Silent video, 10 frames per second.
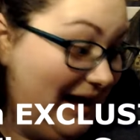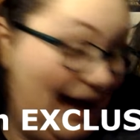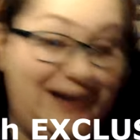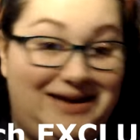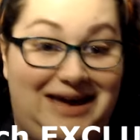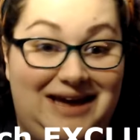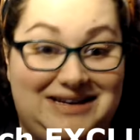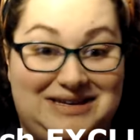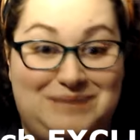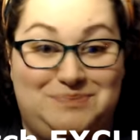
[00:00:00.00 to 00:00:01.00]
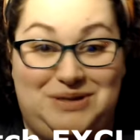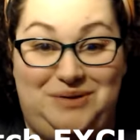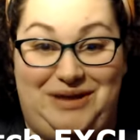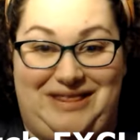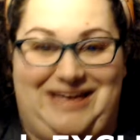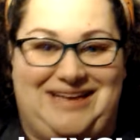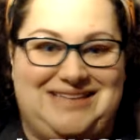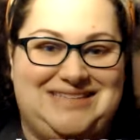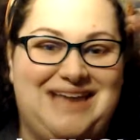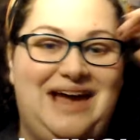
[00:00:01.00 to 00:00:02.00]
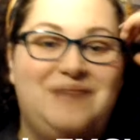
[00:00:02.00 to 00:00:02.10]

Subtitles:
I can't keep doing this!